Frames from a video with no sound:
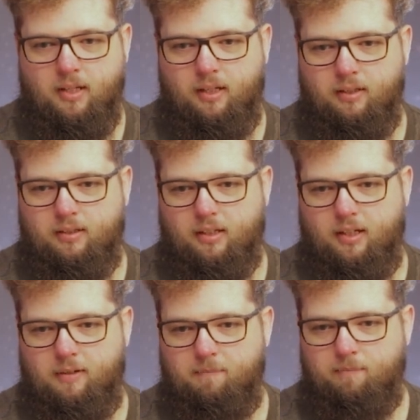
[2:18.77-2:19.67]
And
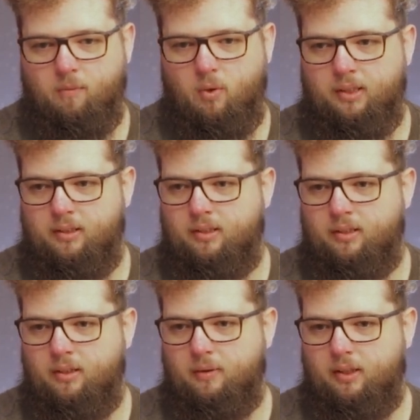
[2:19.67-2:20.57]
what I used to
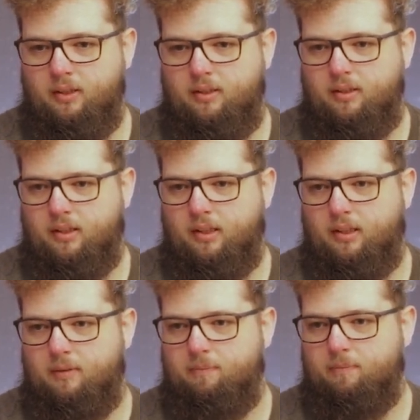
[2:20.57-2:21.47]
do is
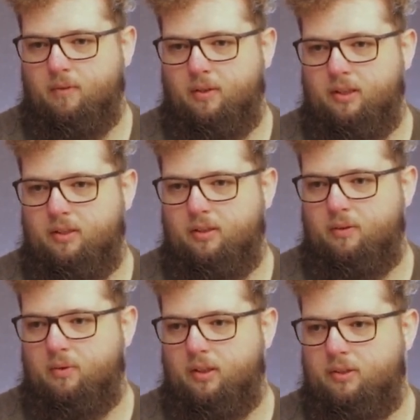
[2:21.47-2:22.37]
I used
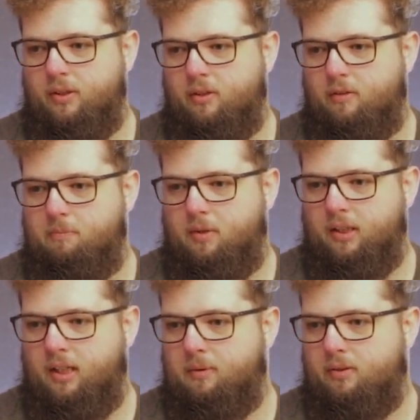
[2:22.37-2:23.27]
to turn off my
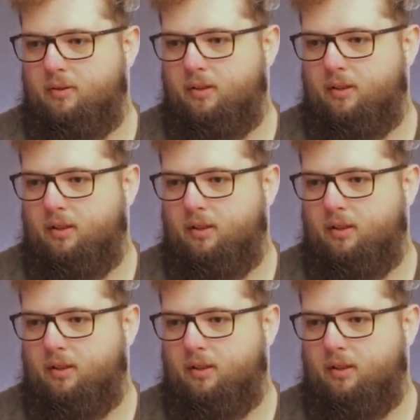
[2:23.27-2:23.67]
neighbour's